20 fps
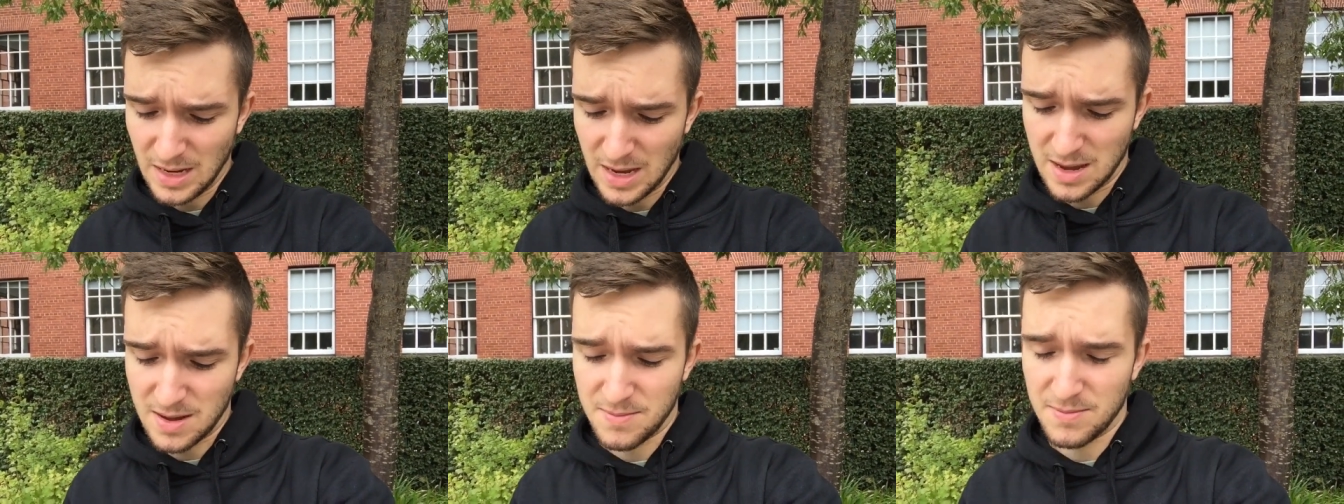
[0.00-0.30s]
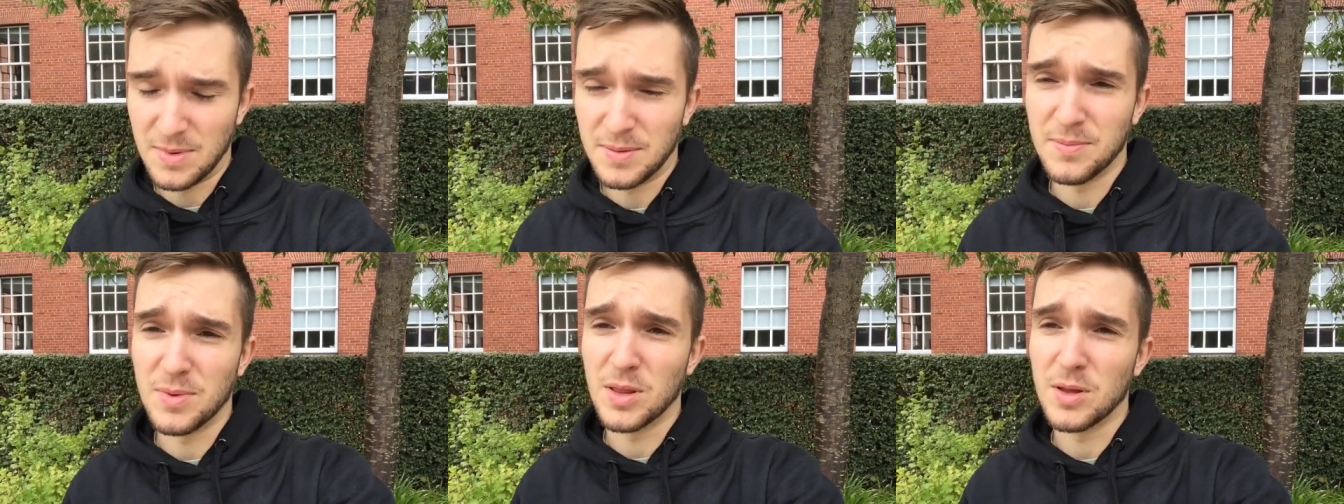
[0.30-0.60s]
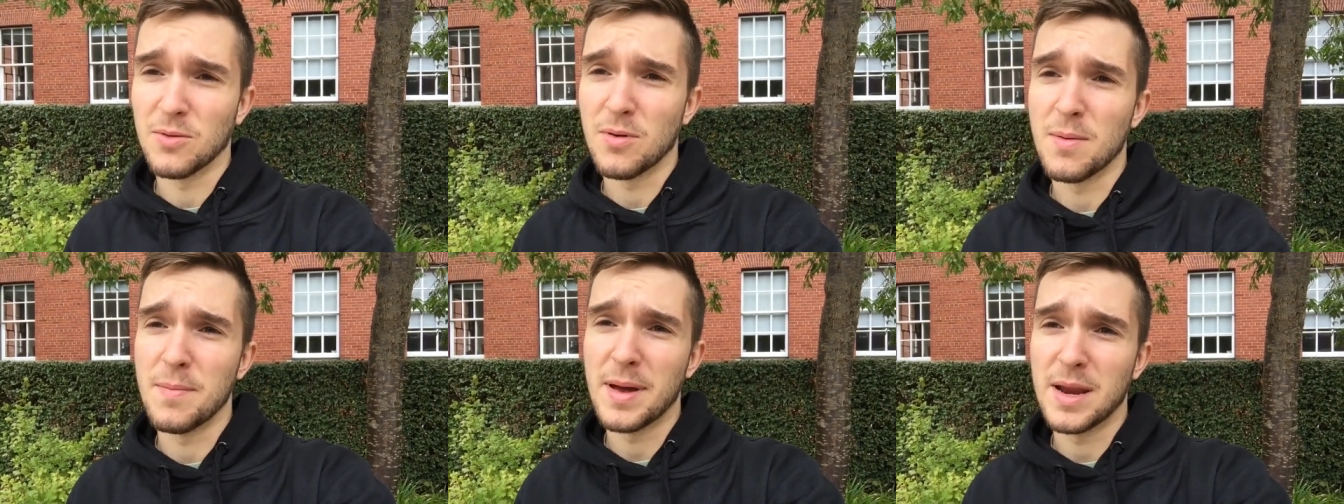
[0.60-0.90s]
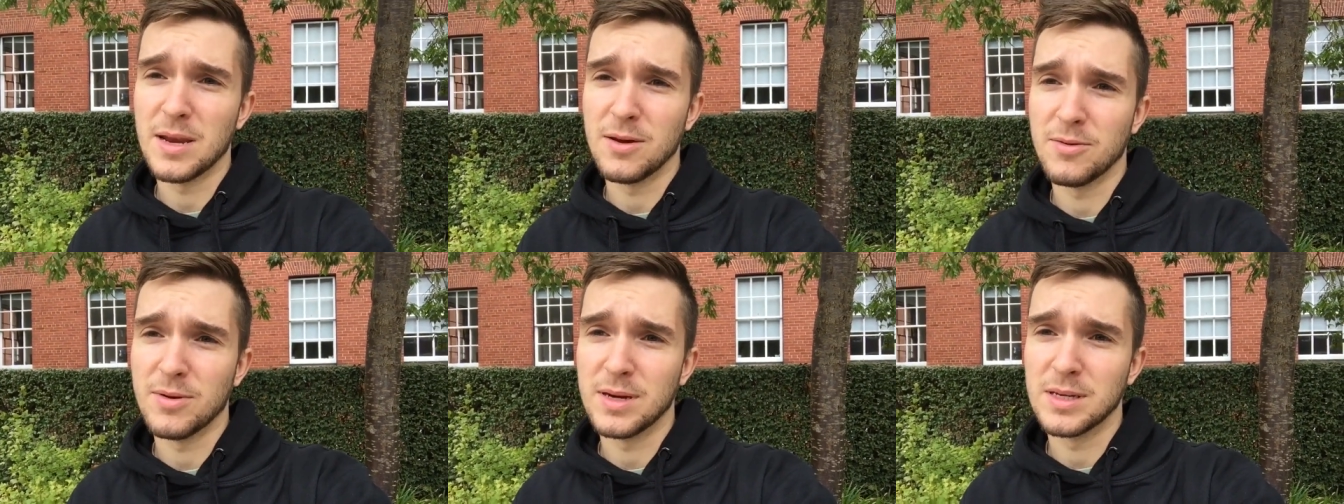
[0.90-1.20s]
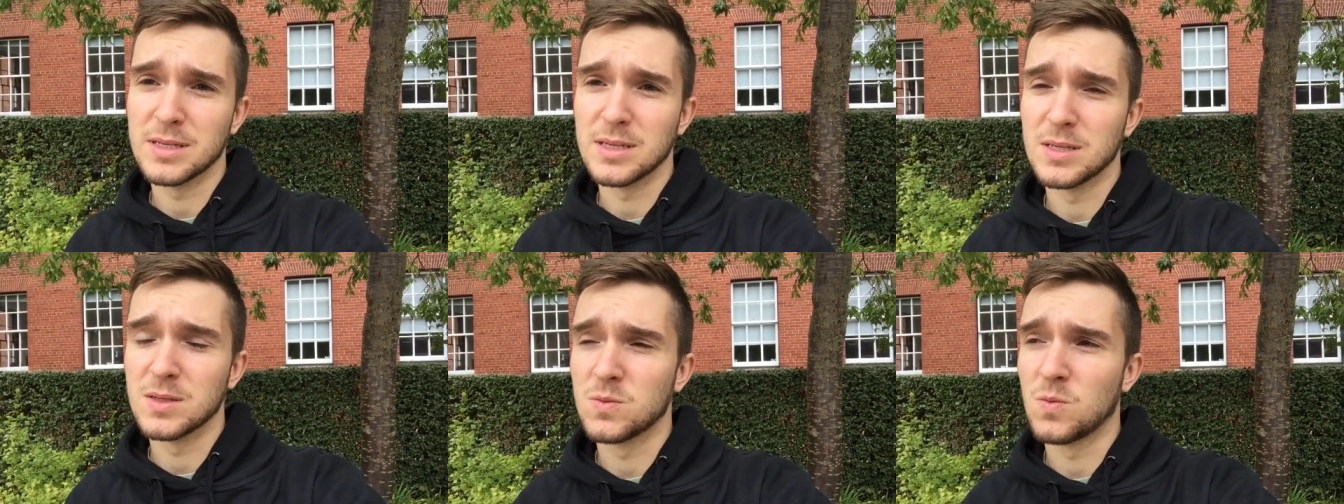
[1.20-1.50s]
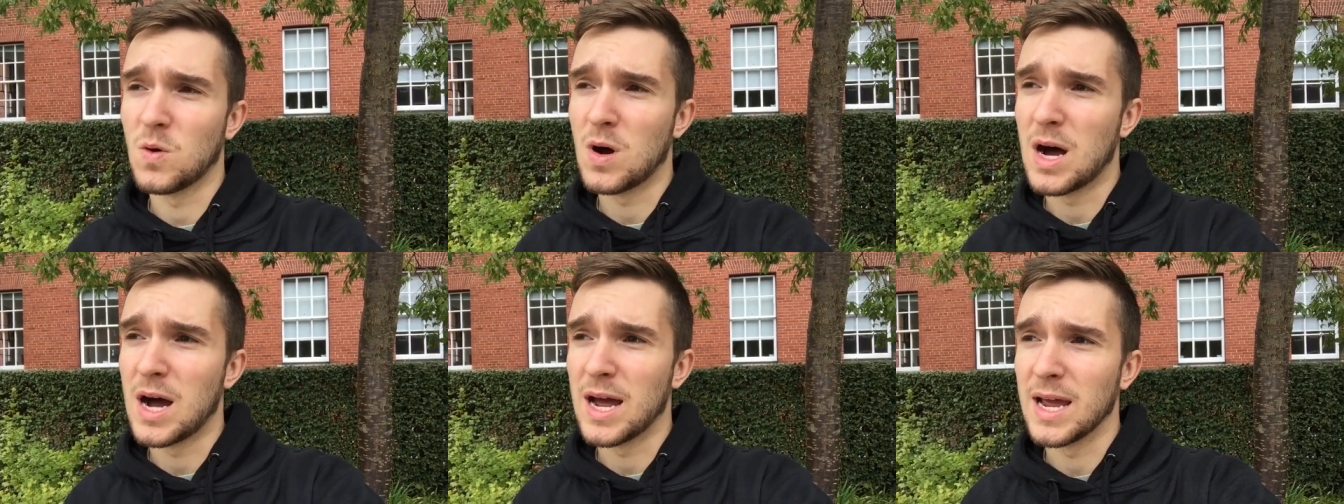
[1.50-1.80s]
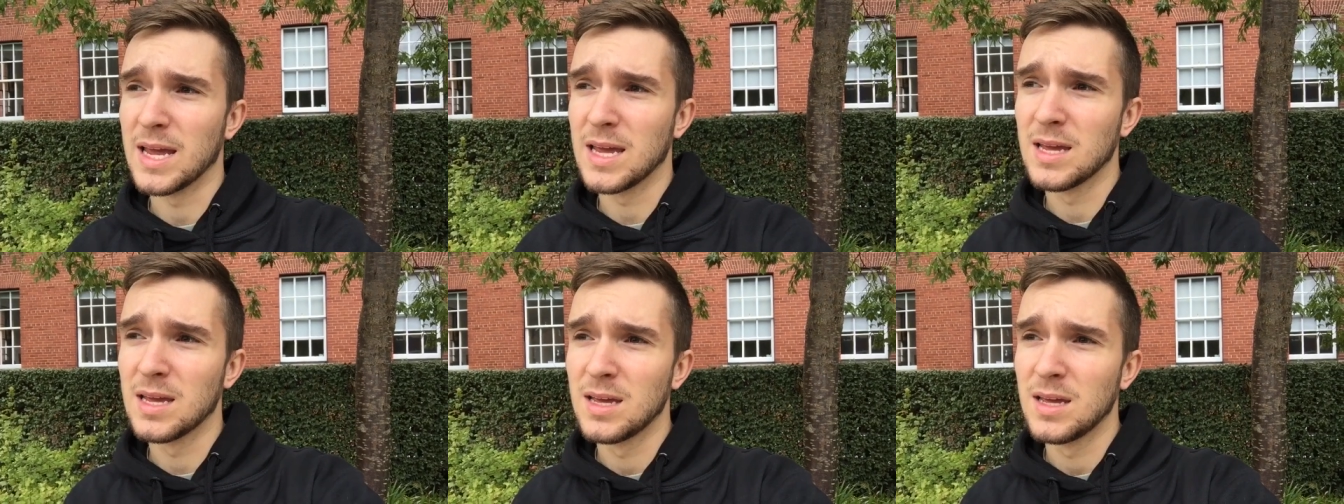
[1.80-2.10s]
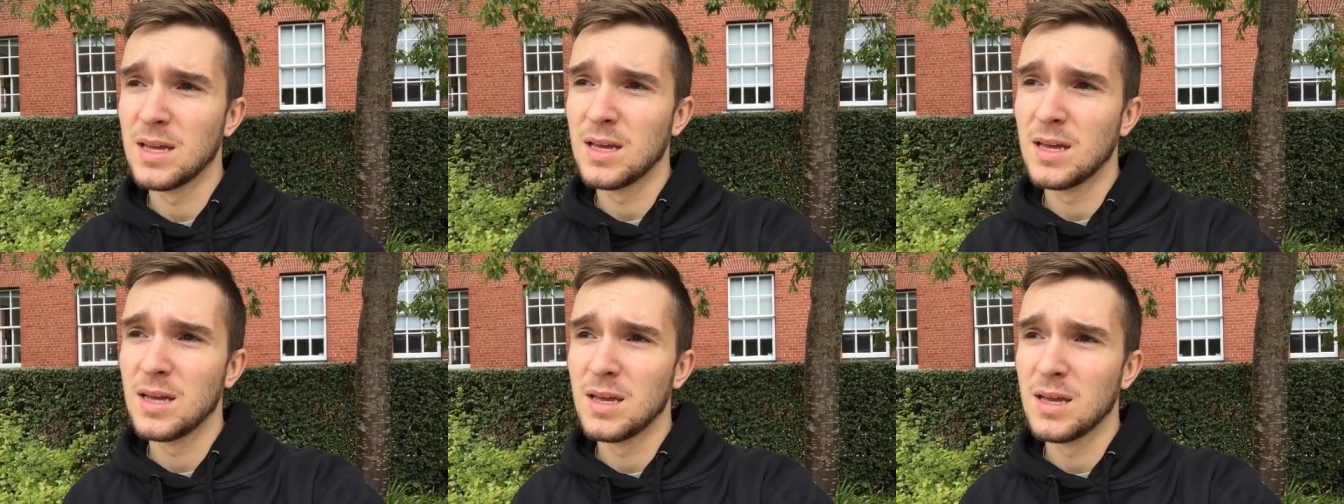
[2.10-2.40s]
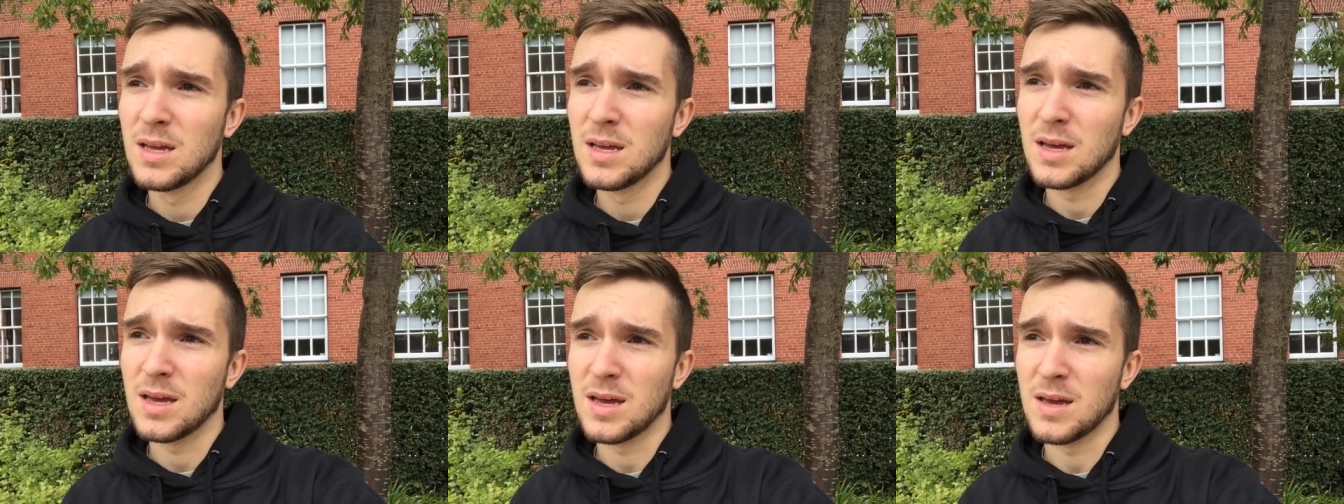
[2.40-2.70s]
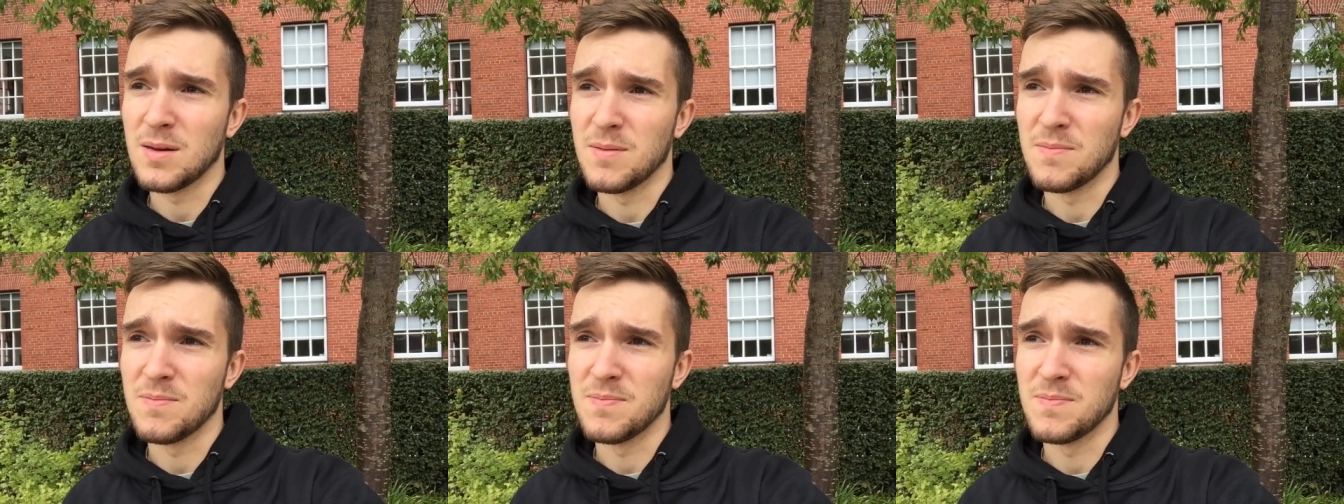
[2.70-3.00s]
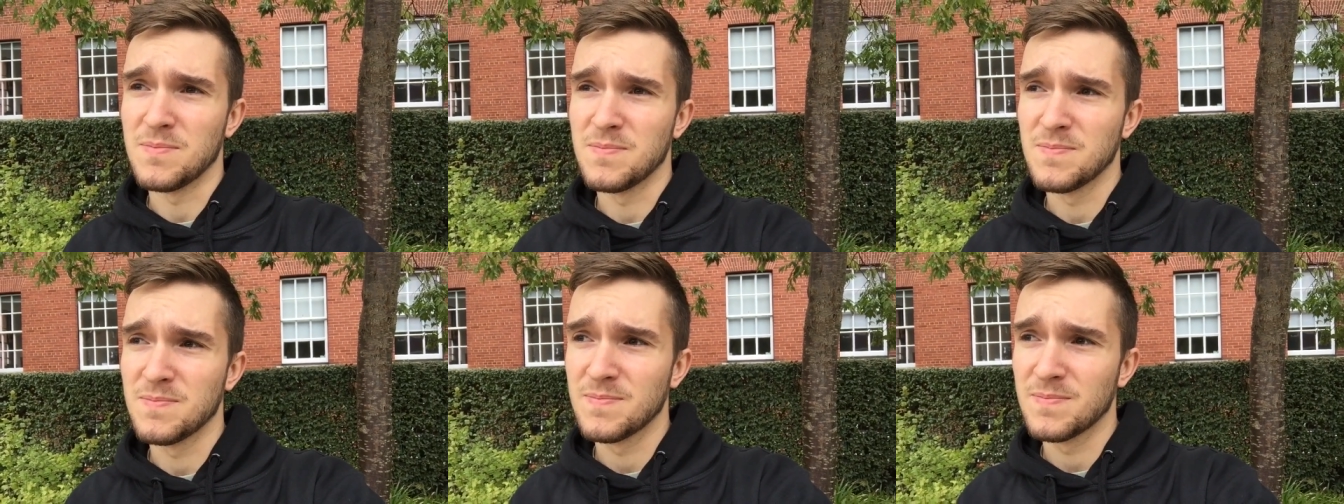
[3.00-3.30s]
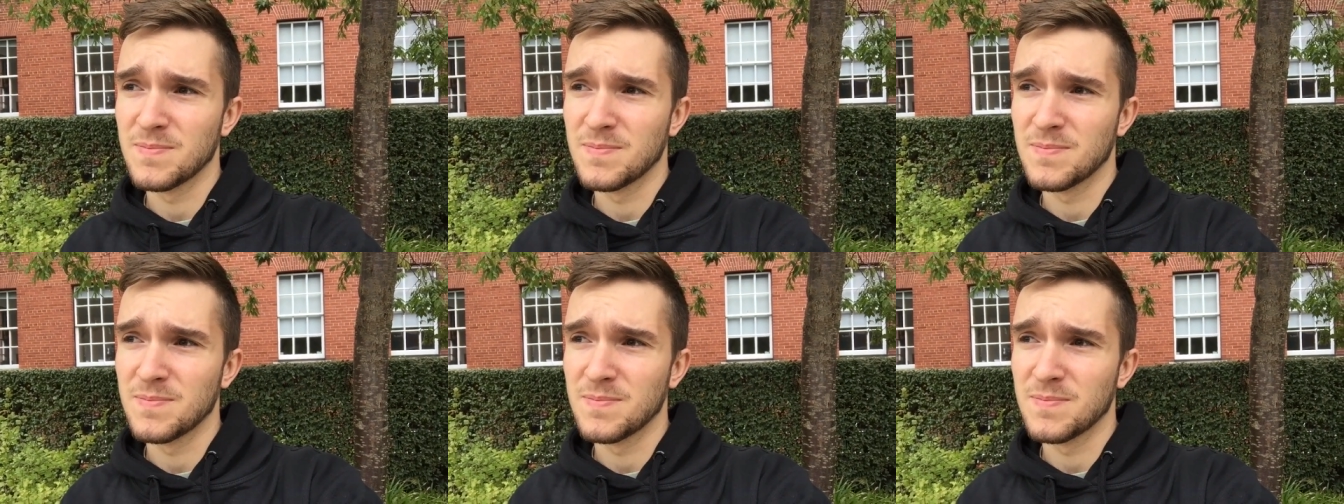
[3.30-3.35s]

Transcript: Um, but there are many reasons why um,